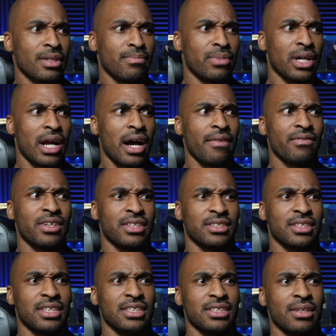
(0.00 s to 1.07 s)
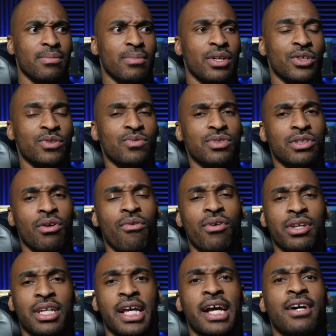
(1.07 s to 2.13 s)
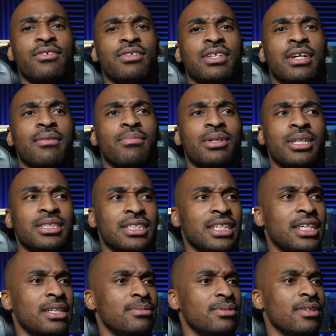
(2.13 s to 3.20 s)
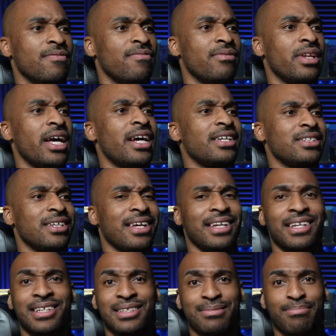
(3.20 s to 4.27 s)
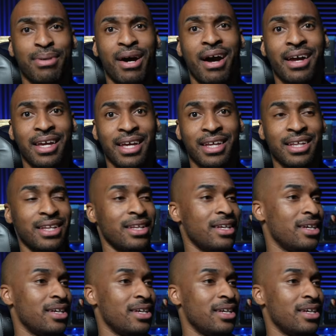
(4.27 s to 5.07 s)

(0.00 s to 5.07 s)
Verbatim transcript: But obviously, something else was going down in there because he keeps a flashlight in his pocket.